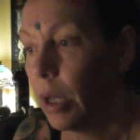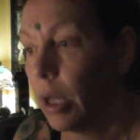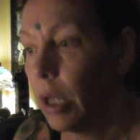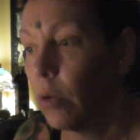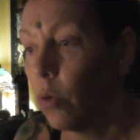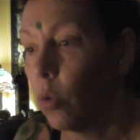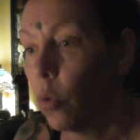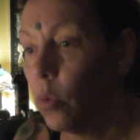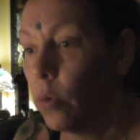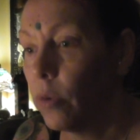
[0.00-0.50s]

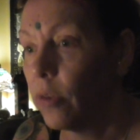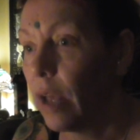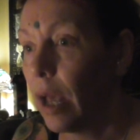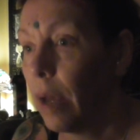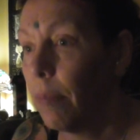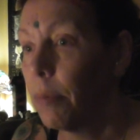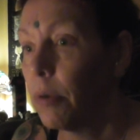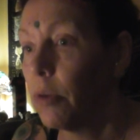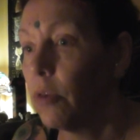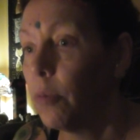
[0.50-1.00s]
It always
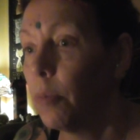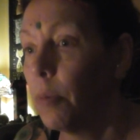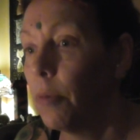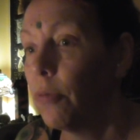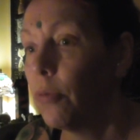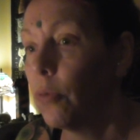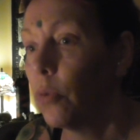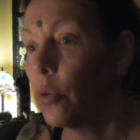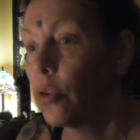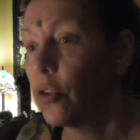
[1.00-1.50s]
happens
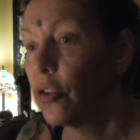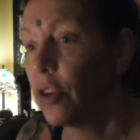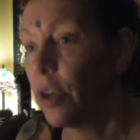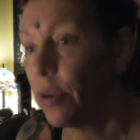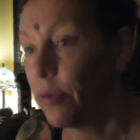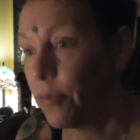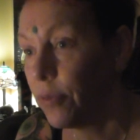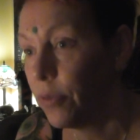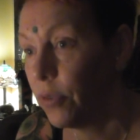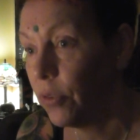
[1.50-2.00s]
before
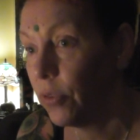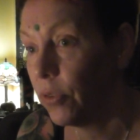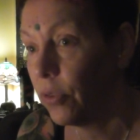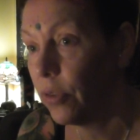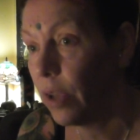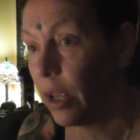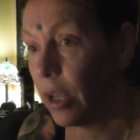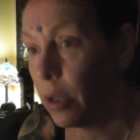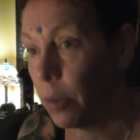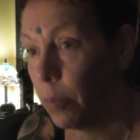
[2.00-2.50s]

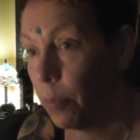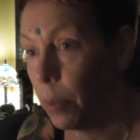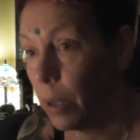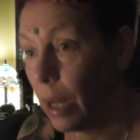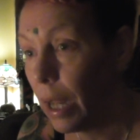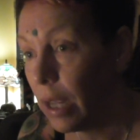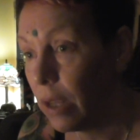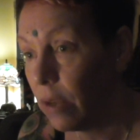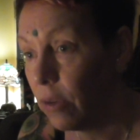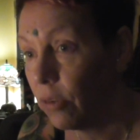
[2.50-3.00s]
shifts take
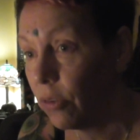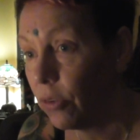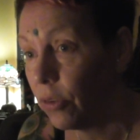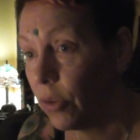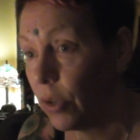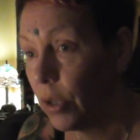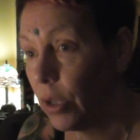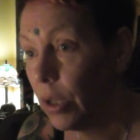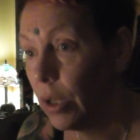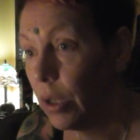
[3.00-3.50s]

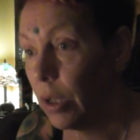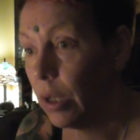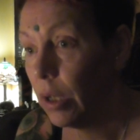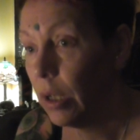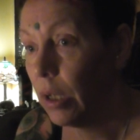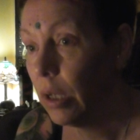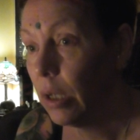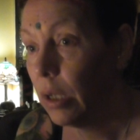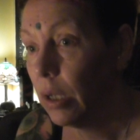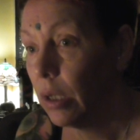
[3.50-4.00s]
place,
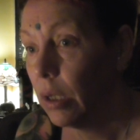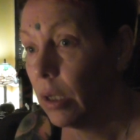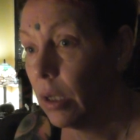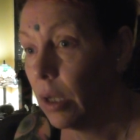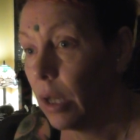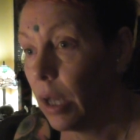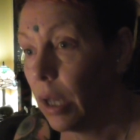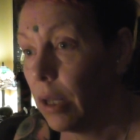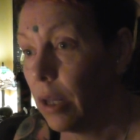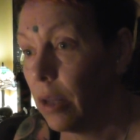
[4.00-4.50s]

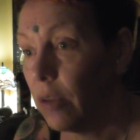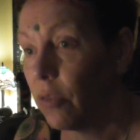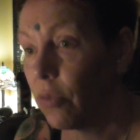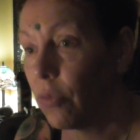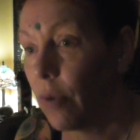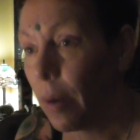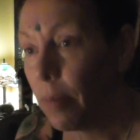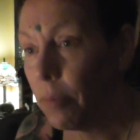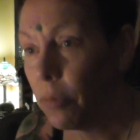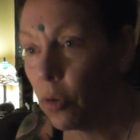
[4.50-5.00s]
and
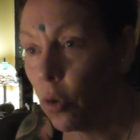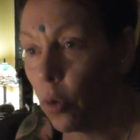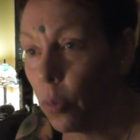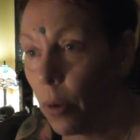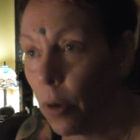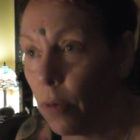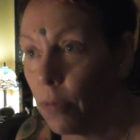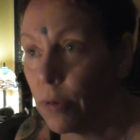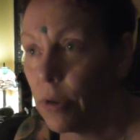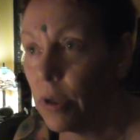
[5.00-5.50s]
it's ramped
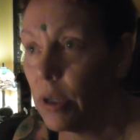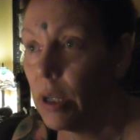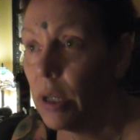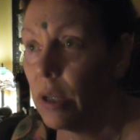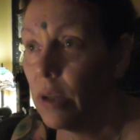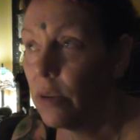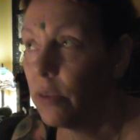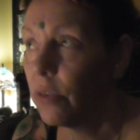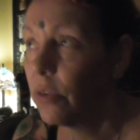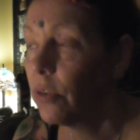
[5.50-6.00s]
up over the
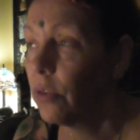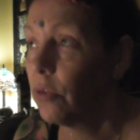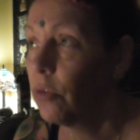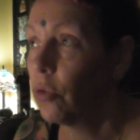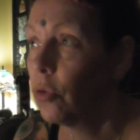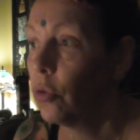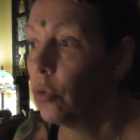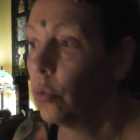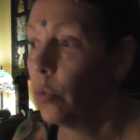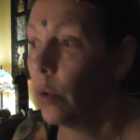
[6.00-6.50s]
years
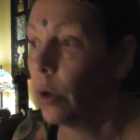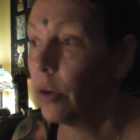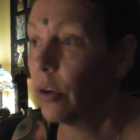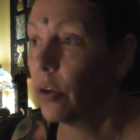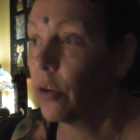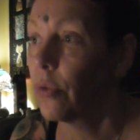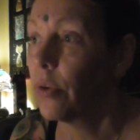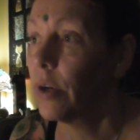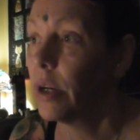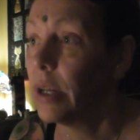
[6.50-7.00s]
to a
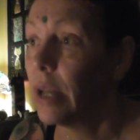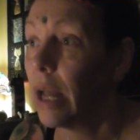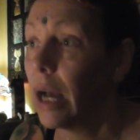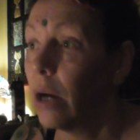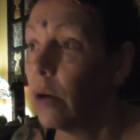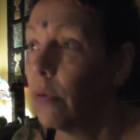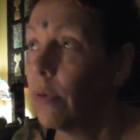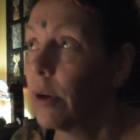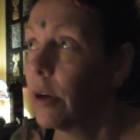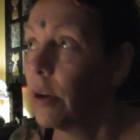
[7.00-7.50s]
degree
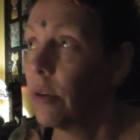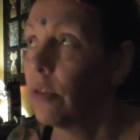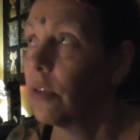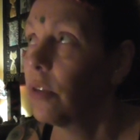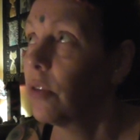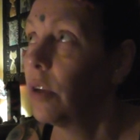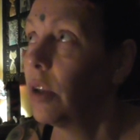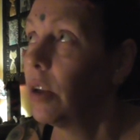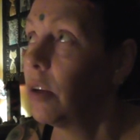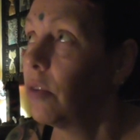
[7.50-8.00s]
now where
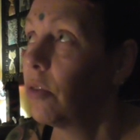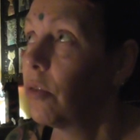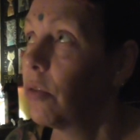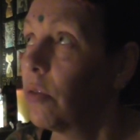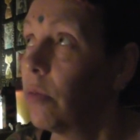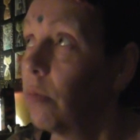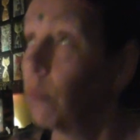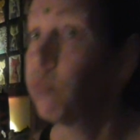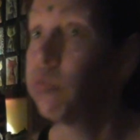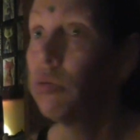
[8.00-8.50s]
it's
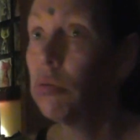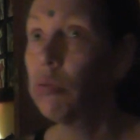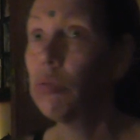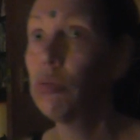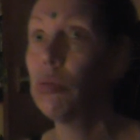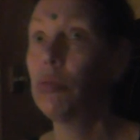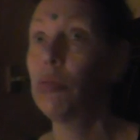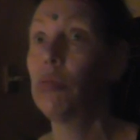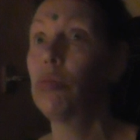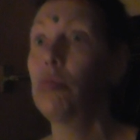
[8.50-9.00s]
it's
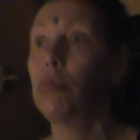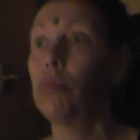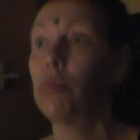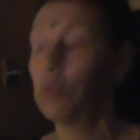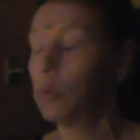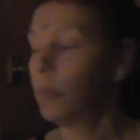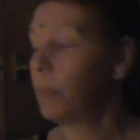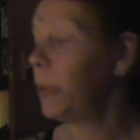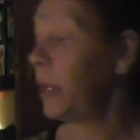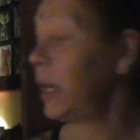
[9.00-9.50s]

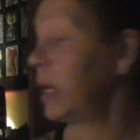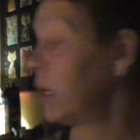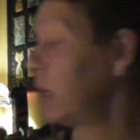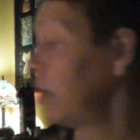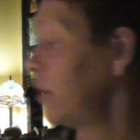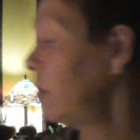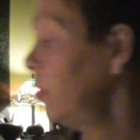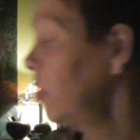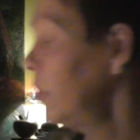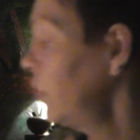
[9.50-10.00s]

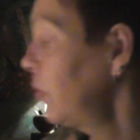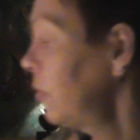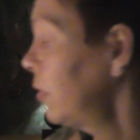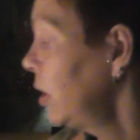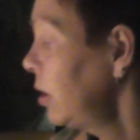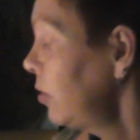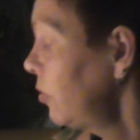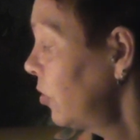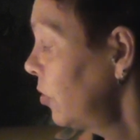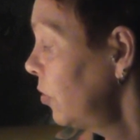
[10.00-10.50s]
big. It's
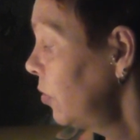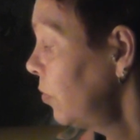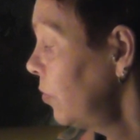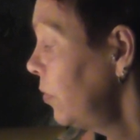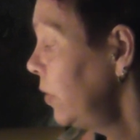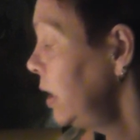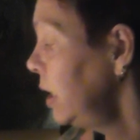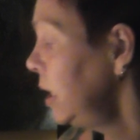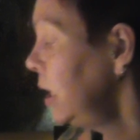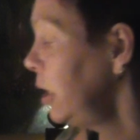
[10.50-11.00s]
just it's just
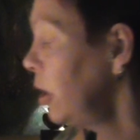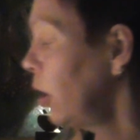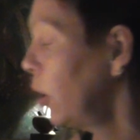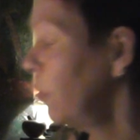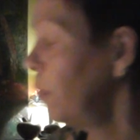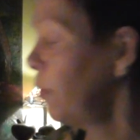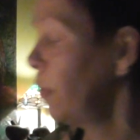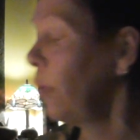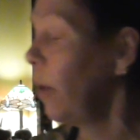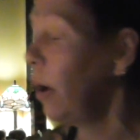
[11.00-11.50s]
really
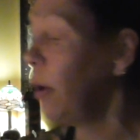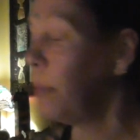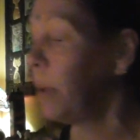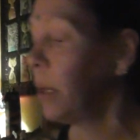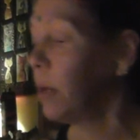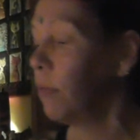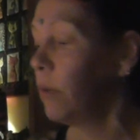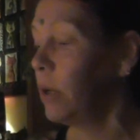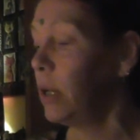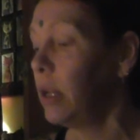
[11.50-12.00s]

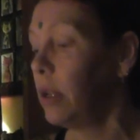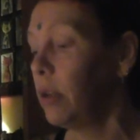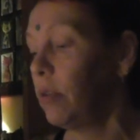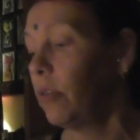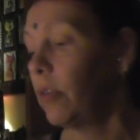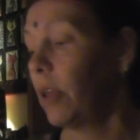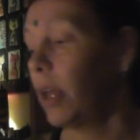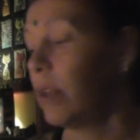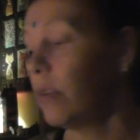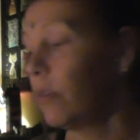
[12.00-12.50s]
overwhelming, really
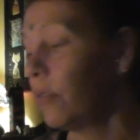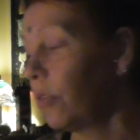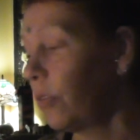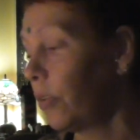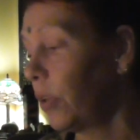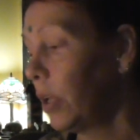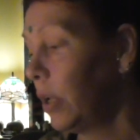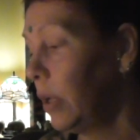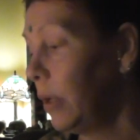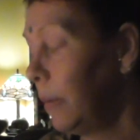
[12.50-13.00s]

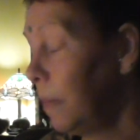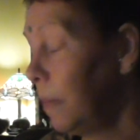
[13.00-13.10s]
intense.